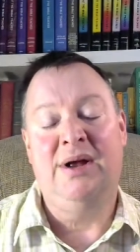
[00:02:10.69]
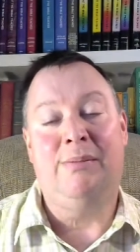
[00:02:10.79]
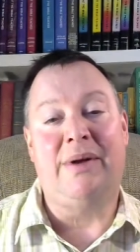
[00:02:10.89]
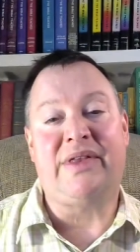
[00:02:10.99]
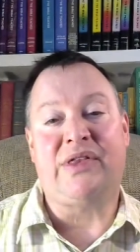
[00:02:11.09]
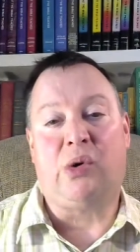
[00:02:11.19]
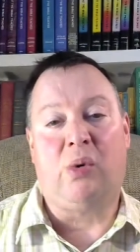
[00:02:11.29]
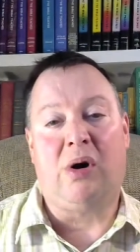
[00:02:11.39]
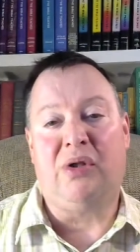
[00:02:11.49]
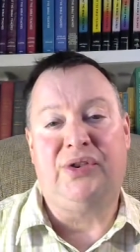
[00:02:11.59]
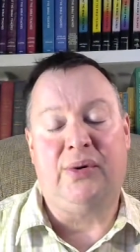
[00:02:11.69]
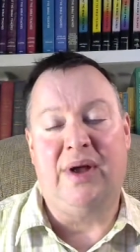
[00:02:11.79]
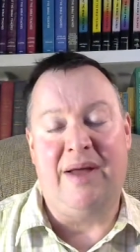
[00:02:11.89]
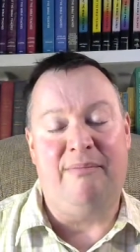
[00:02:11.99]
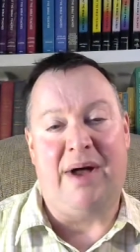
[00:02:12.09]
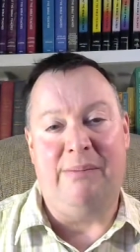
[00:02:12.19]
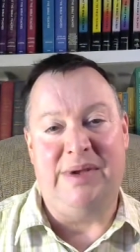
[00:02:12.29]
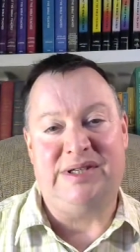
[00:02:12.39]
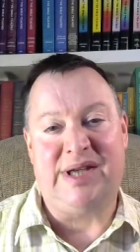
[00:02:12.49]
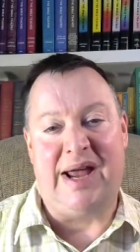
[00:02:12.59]
but that the world through him might
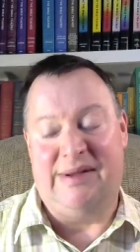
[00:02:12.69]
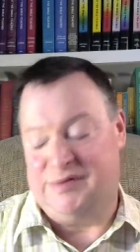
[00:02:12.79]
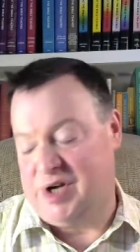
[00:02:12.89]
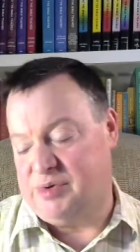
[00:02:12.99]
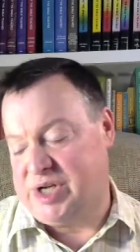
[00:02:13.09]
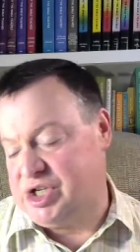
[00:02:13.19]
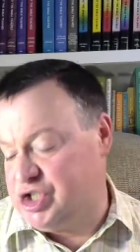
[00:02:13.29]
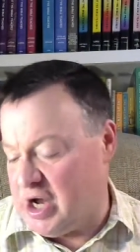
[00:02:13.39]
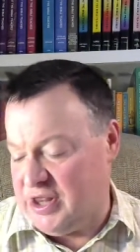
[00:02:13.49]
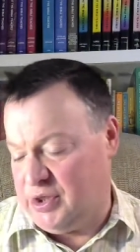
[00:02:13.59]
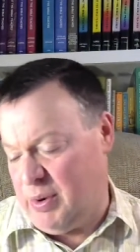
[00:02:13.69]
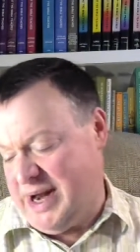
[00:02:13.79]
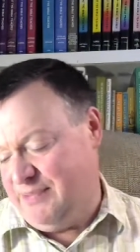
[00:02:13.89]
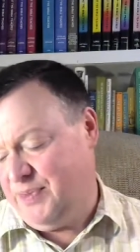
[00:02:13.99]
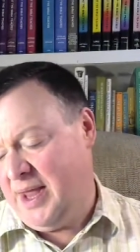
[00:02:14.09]
be saved. So says John 3.